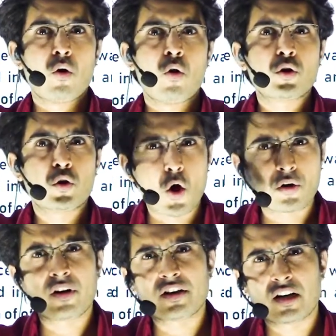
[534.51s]
or
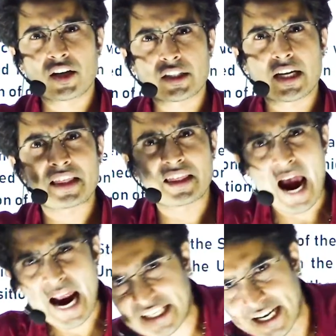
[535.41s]
concurrent list, in that